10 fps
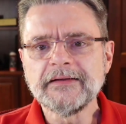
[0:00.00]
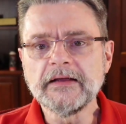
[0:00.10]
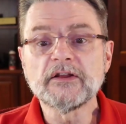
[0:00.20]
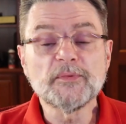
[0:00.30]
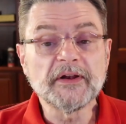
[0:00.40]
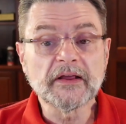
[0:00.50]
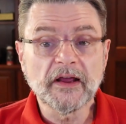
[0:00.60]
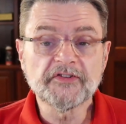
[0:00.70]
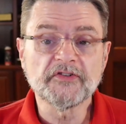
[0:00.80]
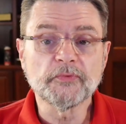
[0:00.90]
In
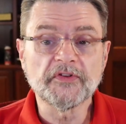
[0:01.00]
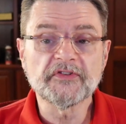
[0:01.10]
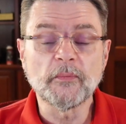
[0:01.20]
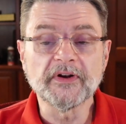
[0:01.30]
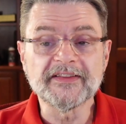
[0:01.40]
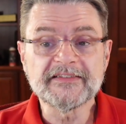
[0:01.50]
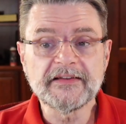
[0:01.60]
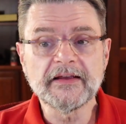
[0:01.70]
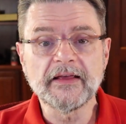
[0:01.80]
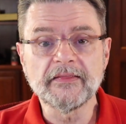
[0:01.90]
communications with someone at
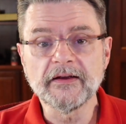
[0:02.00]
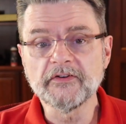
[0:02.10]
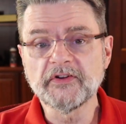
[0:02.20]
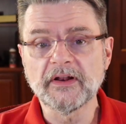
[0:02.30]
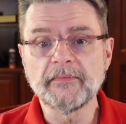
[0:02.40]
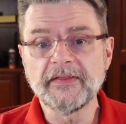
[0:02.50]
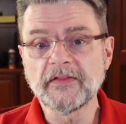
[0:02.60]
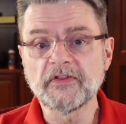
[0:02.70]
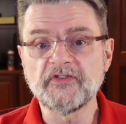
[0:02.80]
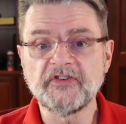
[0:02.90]
Seagate, they are telling me
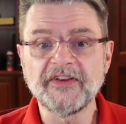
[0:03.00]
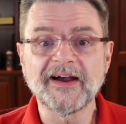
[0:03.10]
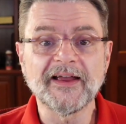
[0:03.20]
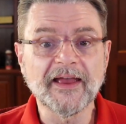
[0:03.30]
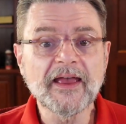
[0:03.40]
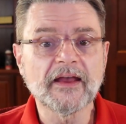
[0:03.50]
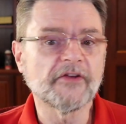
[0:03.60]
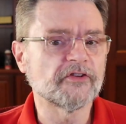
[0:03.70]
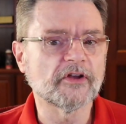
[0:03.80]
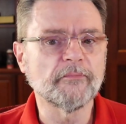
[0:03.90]
that the CIA
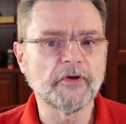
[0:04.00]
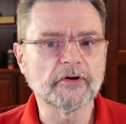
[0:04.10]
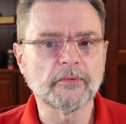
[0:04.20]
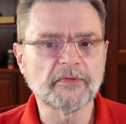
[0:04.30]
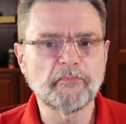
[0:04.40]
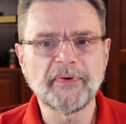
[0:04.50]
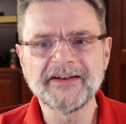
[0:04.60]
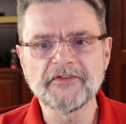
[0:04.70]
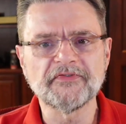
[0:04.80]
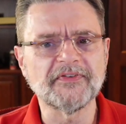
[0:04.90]
has a computer with
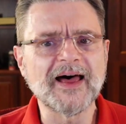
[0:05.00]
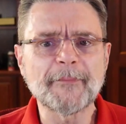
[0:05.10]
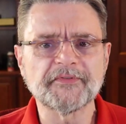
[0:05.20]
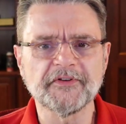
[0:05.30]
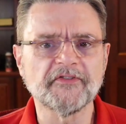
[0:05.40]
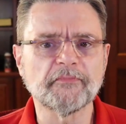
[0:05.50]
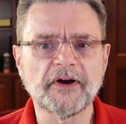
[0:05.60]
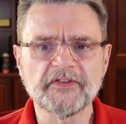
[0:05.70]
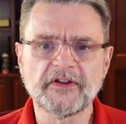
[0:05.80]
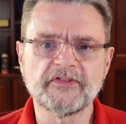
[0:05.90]
petaflops of
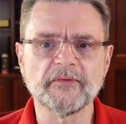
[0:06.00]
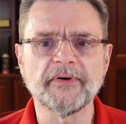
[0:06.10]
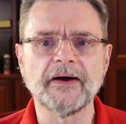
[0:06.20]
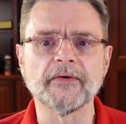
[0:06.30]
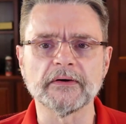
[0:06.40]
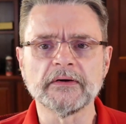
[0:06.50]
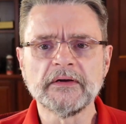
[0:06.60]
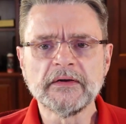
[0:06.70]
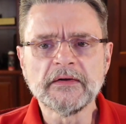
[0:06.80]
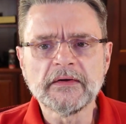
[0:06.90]
processing power.
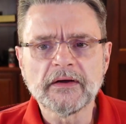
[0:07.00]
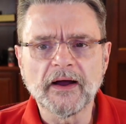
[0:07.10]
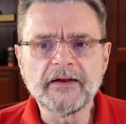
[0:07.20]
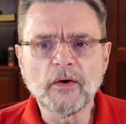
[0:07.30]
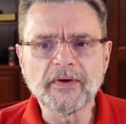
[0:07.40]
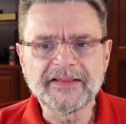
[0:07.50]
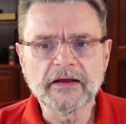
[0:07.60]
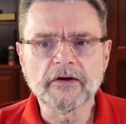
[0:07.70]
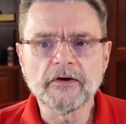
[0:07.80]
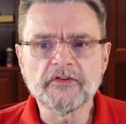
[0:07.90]
I know what
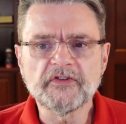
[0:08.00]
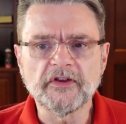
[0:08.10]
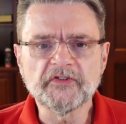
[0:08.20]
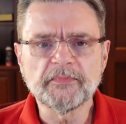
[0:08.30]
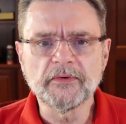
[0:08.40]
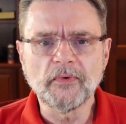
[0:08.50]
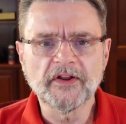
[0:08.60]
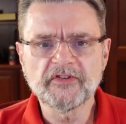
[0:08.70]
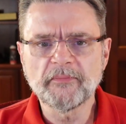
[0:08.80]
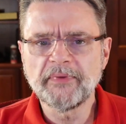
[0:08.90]
gigahertz is, but
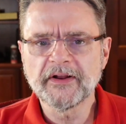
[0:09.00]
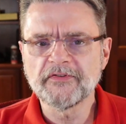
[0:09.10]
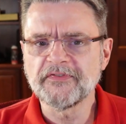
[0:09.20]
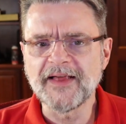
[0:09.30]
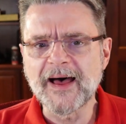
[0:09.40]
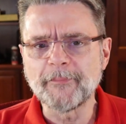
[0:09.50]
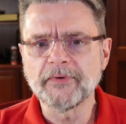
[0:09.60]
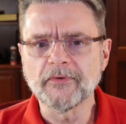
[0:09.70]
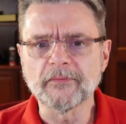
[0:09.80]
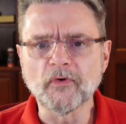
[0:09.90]
what is a
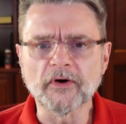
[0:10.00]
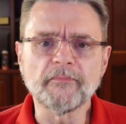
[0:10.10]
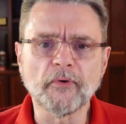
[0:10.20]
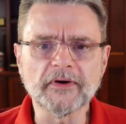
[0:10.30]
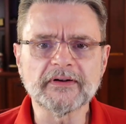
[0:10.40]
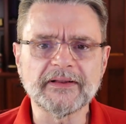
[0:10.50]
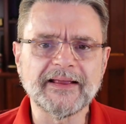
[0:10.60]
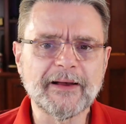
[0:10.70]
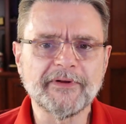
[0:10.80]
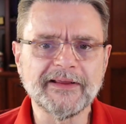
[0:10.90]
petaflop? Or more
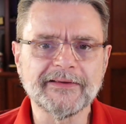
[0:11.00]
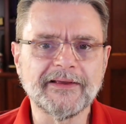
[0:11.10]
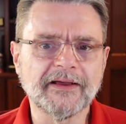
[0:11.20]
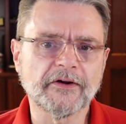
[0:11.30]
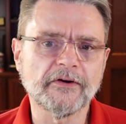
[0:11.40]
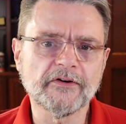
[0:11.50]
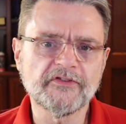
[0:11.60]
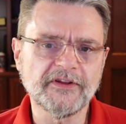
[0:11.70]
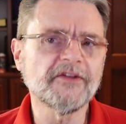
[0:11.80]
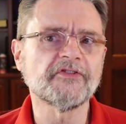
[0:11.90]
importantly, how many
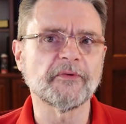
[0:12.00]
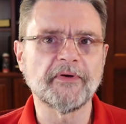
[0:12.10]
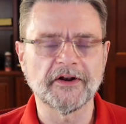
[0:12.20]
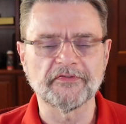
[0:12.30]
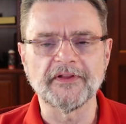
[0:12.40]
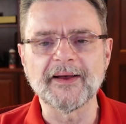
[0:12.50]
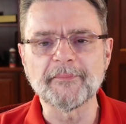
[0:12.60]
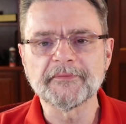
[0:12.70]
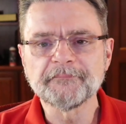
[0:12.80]
gigahertz is a petaflop?